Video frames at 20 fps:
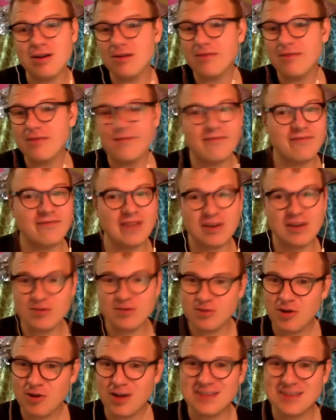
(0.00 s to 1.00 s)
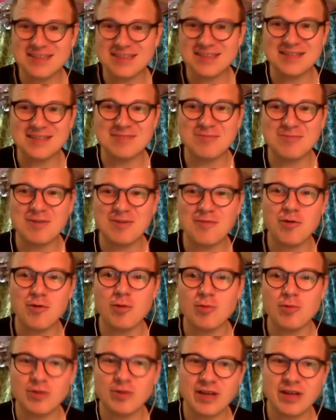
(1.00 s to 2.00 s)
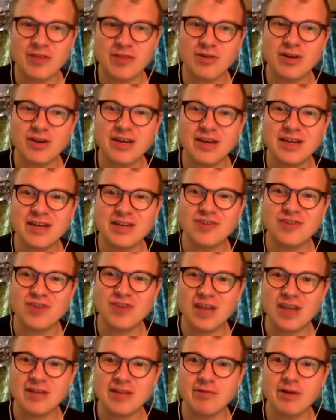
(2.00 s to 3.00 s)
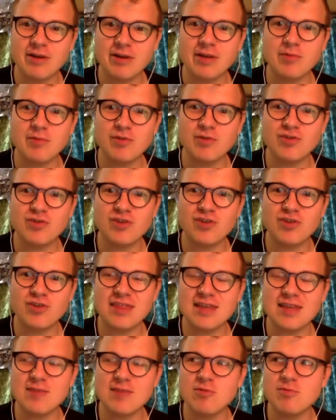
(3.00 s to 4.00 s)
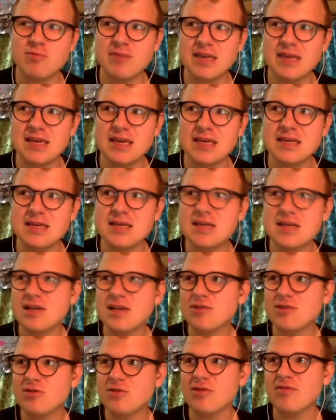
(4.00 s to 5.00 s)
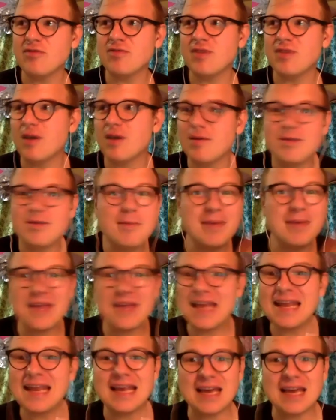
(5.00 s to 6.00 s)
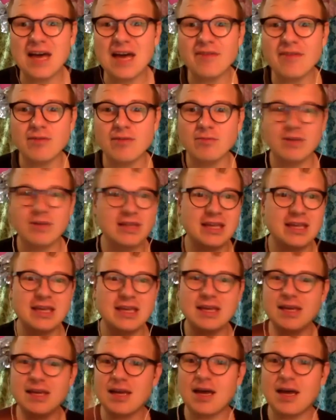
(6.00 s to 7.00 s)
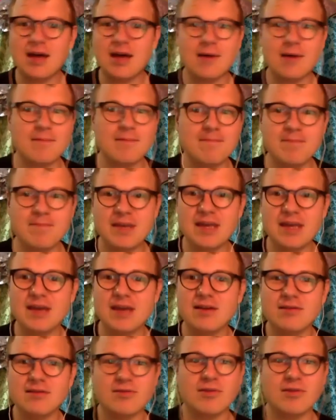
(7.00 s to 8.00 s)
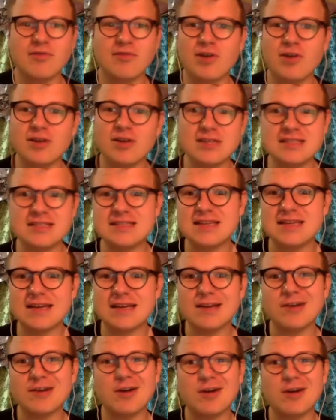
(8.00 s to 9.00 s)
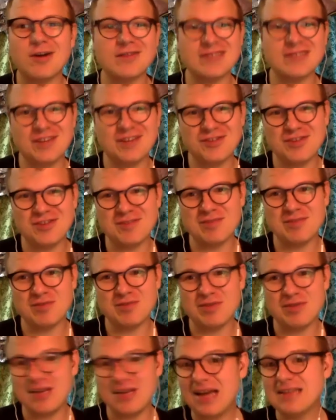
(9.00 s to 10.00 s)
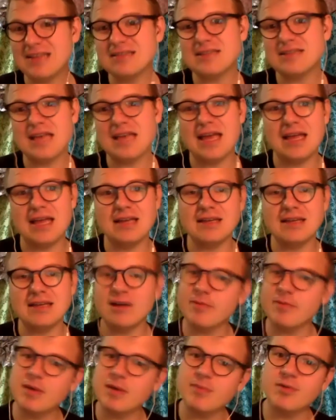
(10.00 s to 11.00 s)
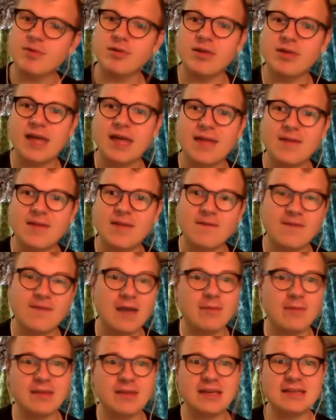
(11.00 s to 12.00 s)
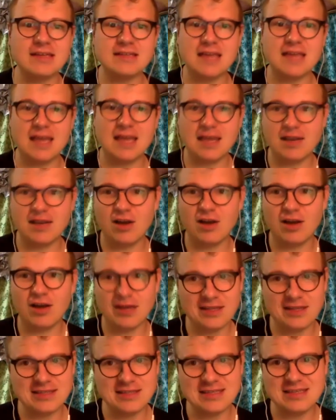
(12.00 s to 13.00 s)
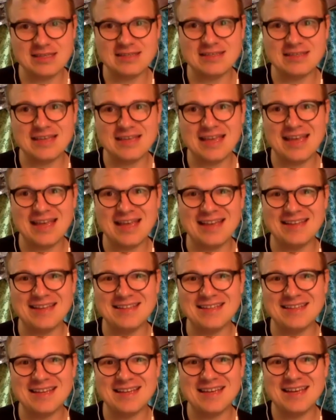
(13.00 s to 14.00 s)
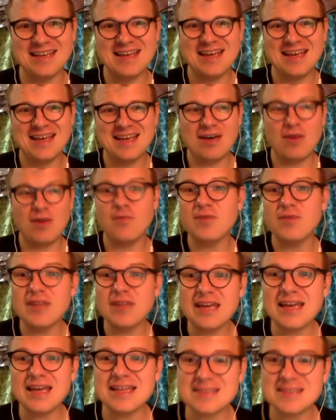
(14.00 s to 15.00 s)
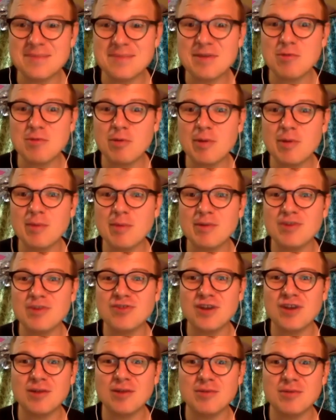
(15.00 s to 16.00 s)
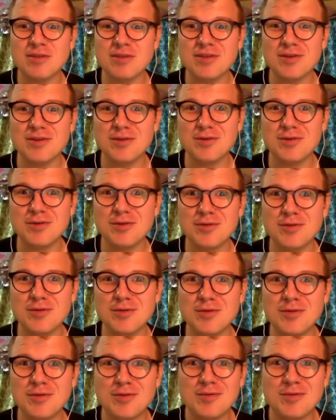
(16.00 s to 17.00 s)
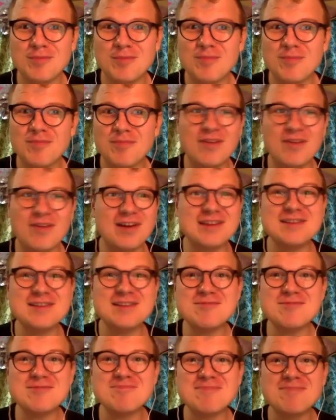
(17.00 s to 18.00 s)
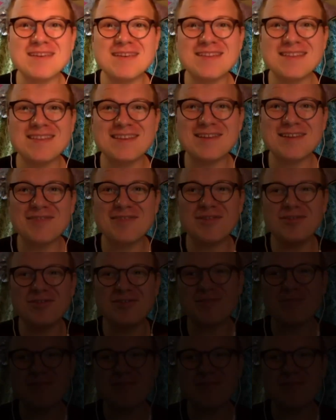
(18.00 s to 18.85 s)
fingers crossed, in one form or another in January, which I think will be sort of the beginning of a really big sort of artistic conversation between us and young people and their families and audiences. And hopefully it's something we'll be able to share with you very soon in the near future.